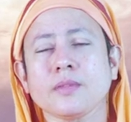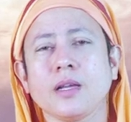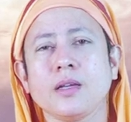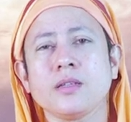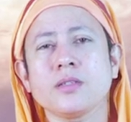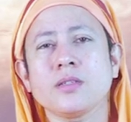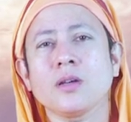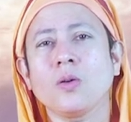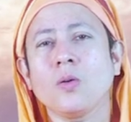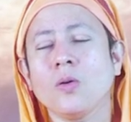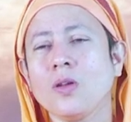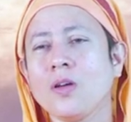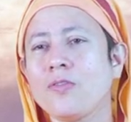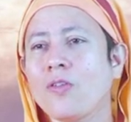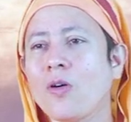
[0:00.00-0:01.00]
It is the
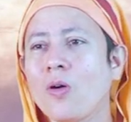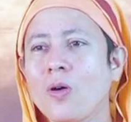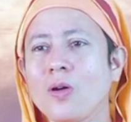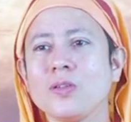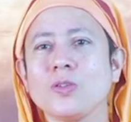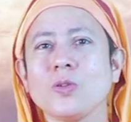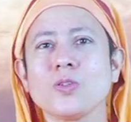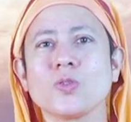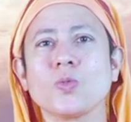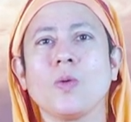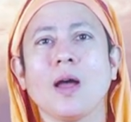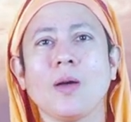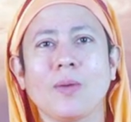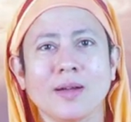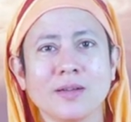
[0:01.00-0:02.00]
goal of all those who
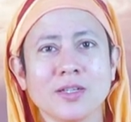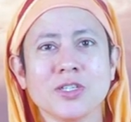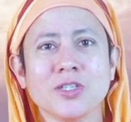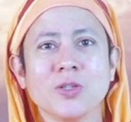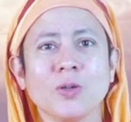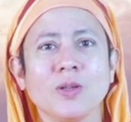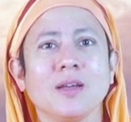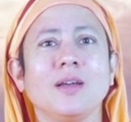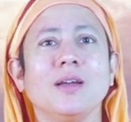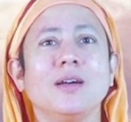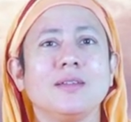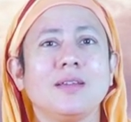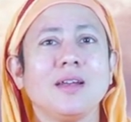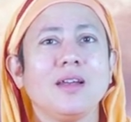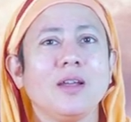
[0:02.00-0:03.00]
have understood
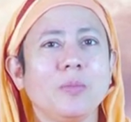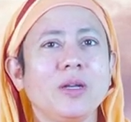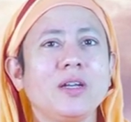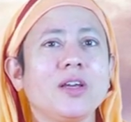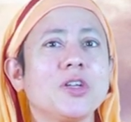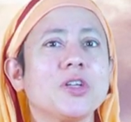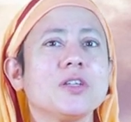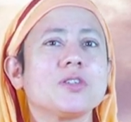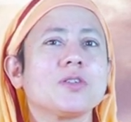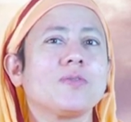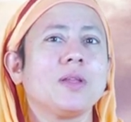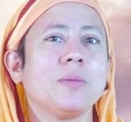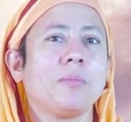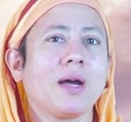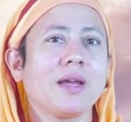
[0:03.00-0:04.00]
the limitations of
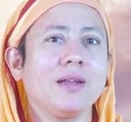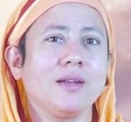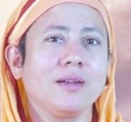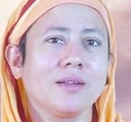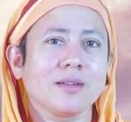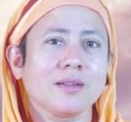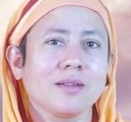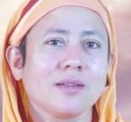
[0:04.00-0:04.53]
the mind.